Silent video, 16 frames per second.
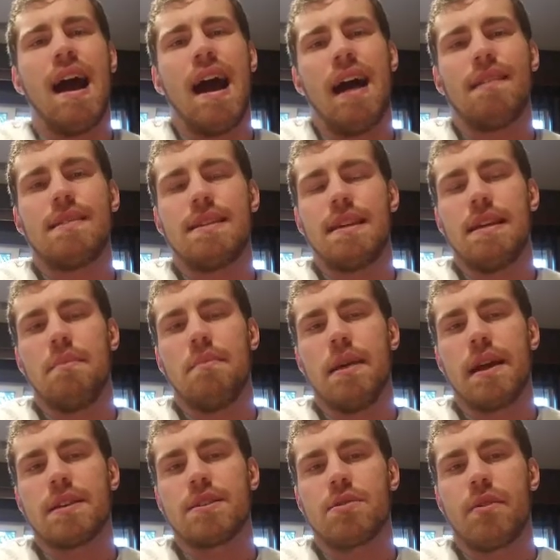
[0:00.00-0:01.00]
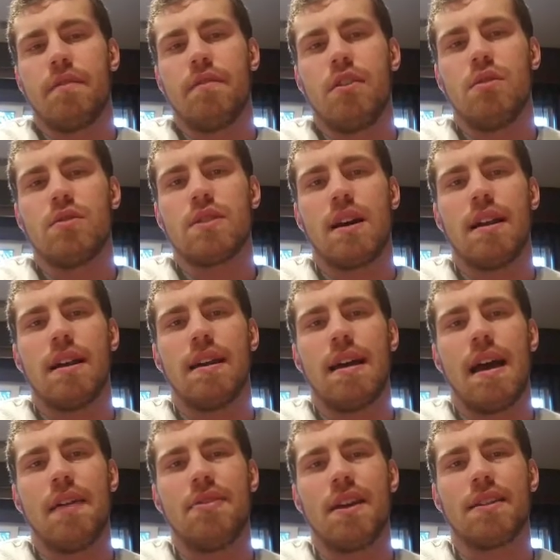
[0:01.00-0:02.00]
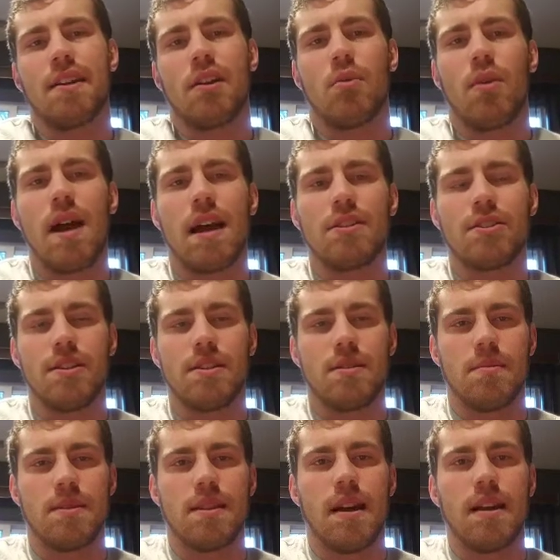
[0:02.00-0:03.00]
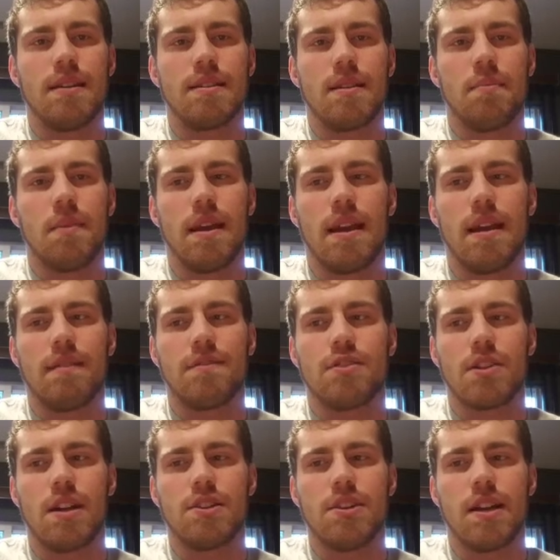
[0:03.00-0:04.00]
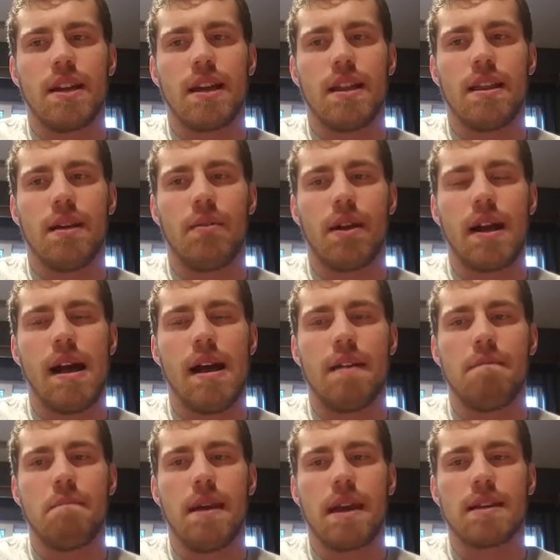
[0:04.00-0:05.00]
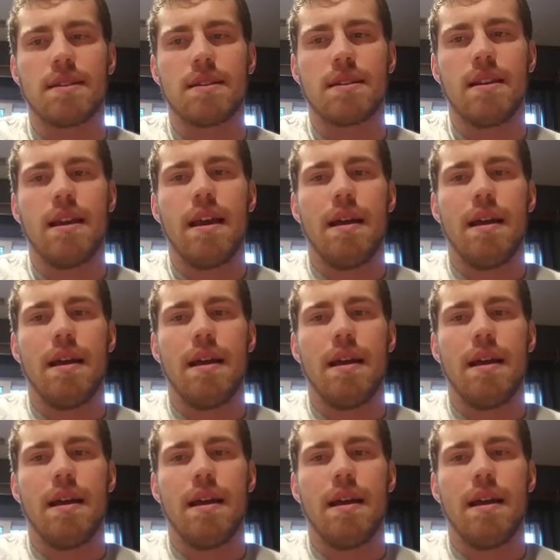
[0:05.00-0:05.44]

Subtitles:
I've seen mixed reviews on it. I think there were actually some studies on PNF stretching, and they were kind of mixed.